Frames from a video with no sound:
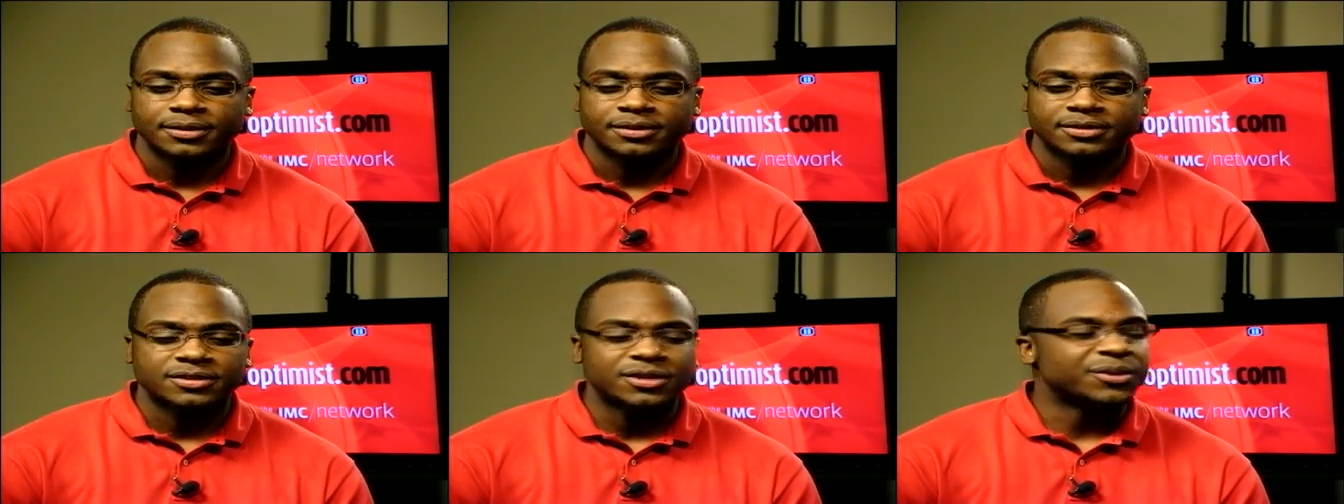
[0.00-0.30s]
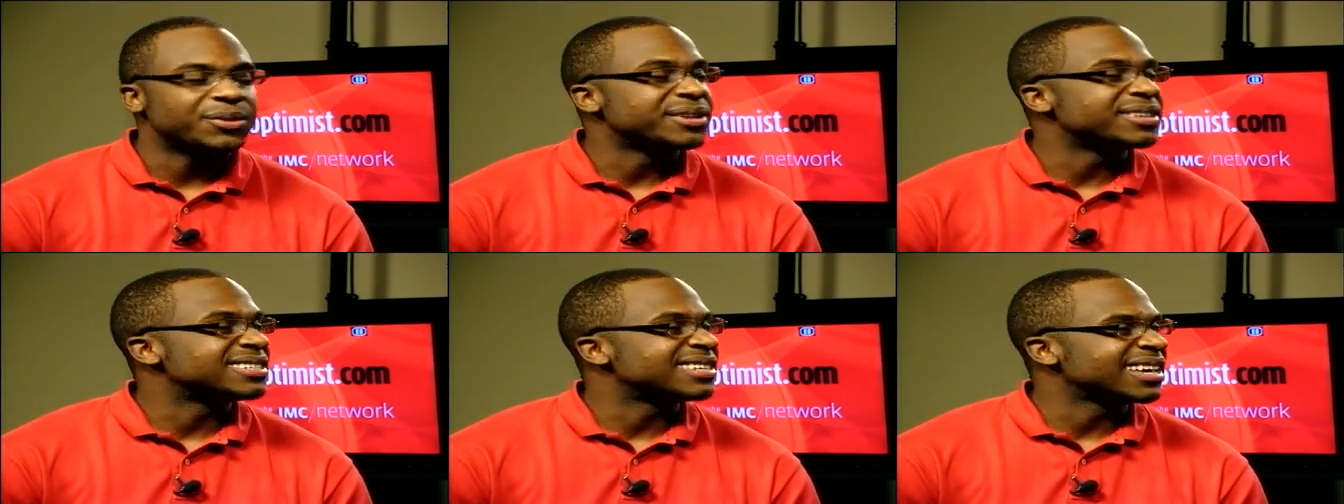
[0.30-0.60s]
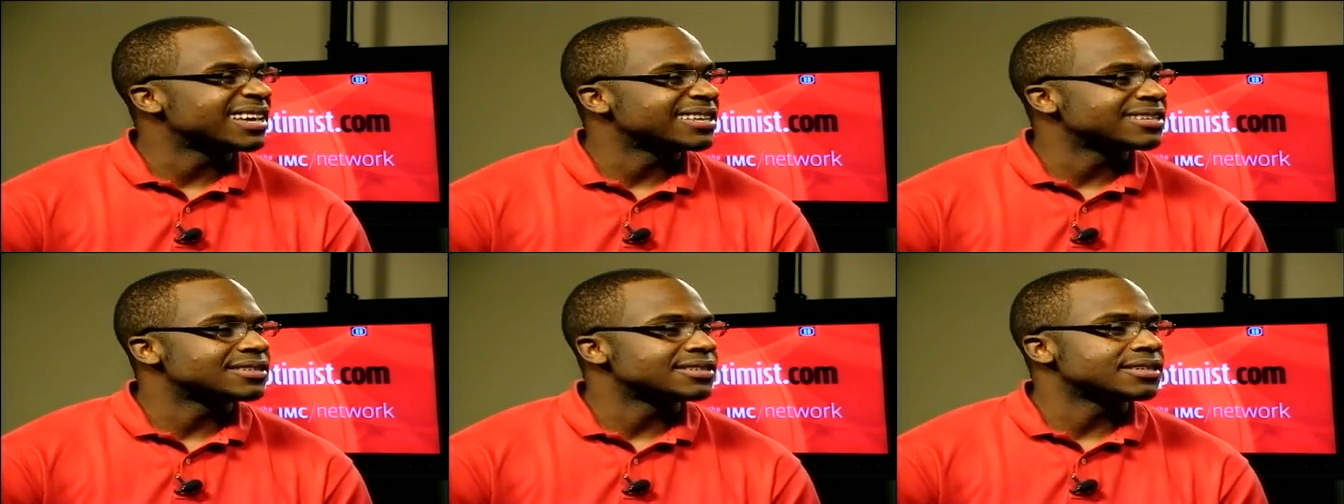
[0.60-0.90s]

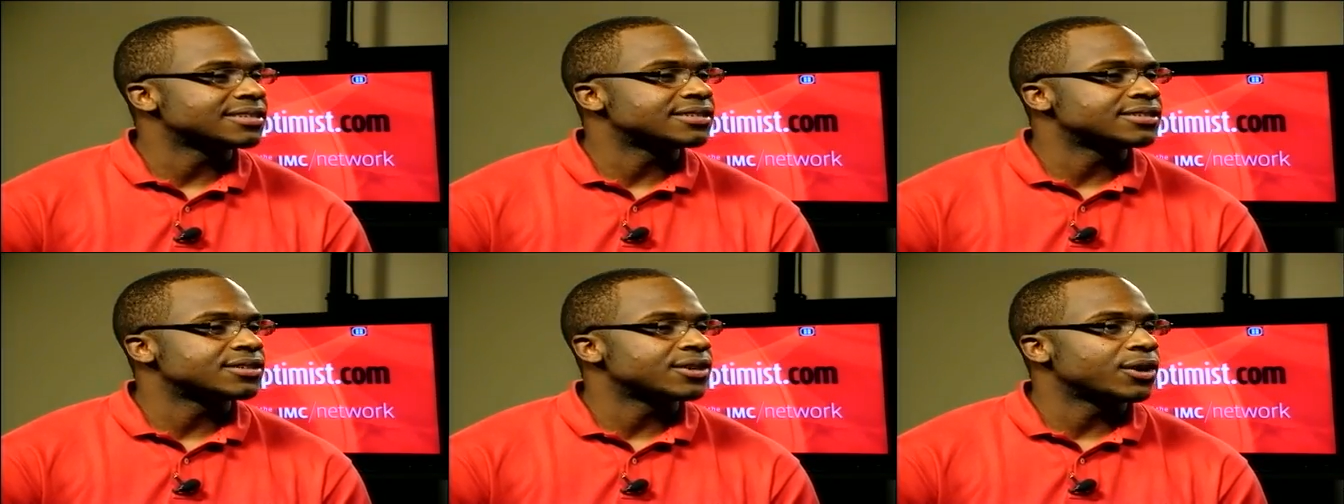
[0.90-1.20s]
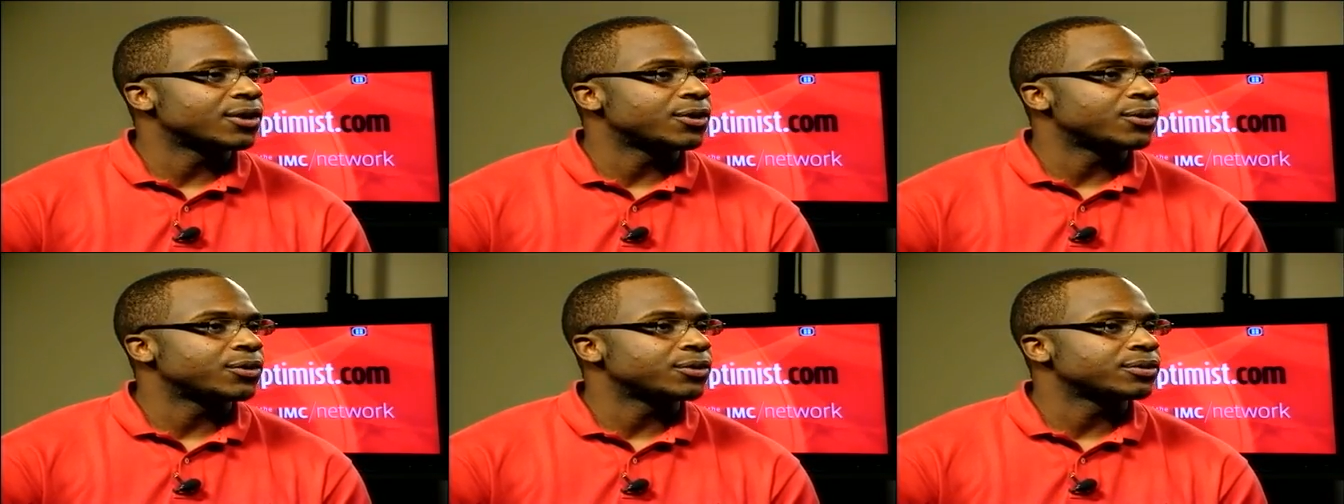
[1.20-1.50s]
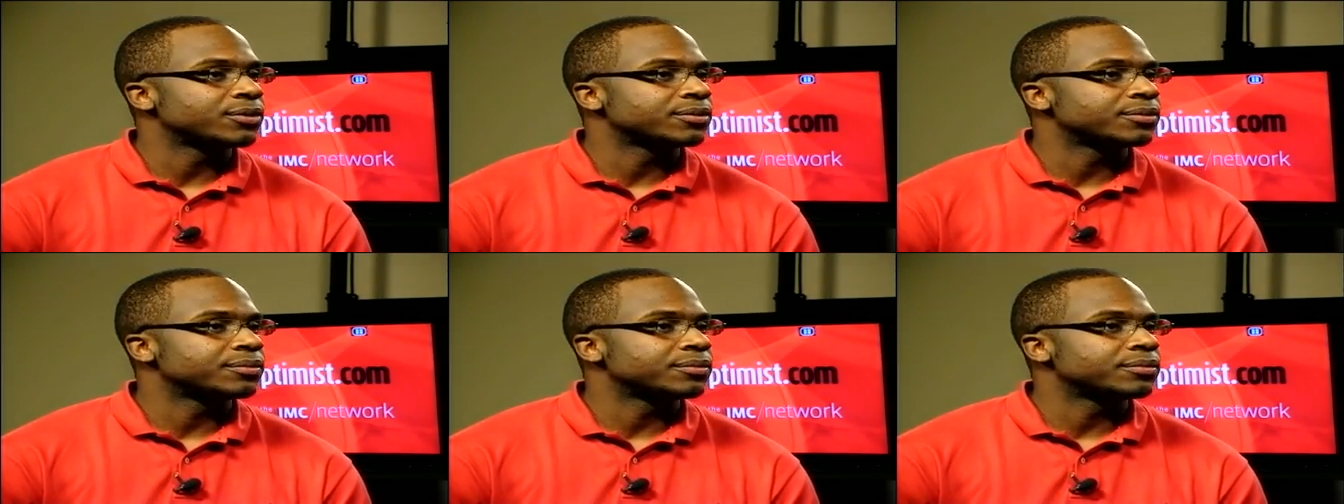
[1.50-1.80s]
intense, it's so
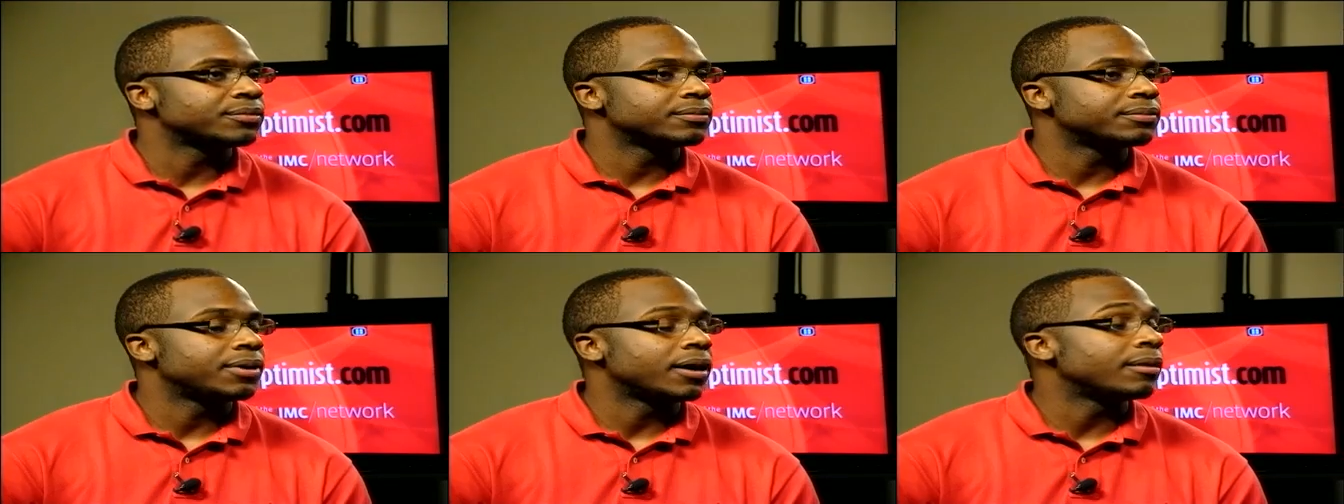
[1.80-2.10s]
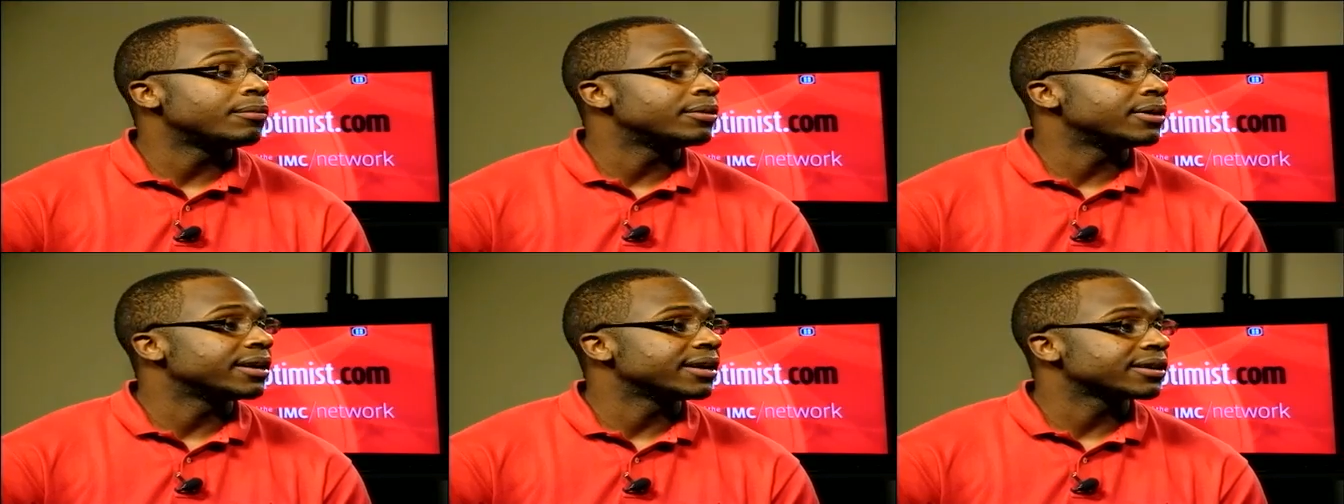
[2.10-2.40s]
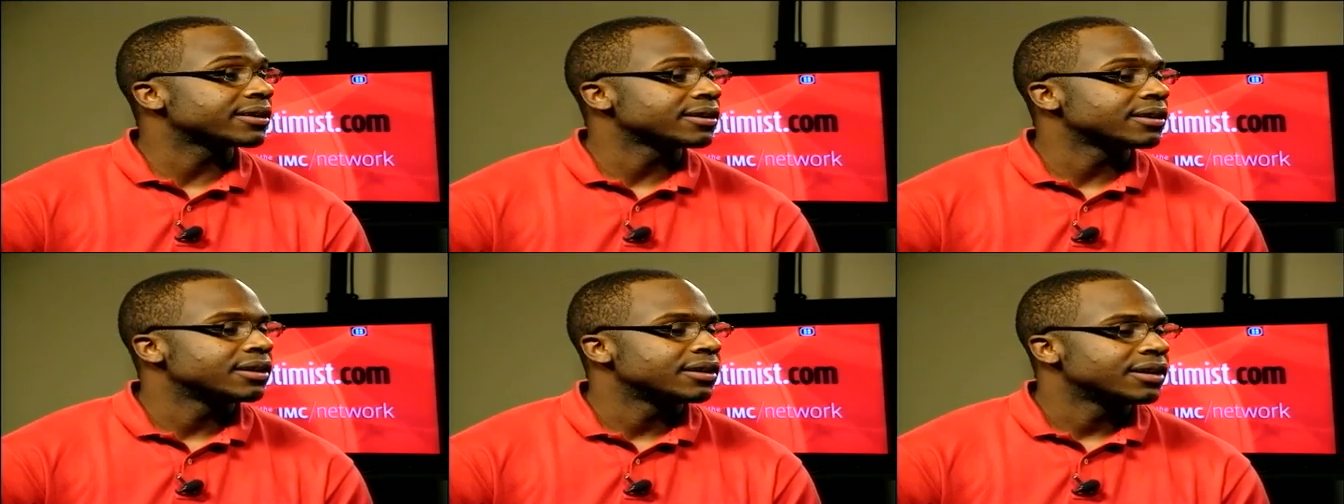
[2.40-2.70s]
public,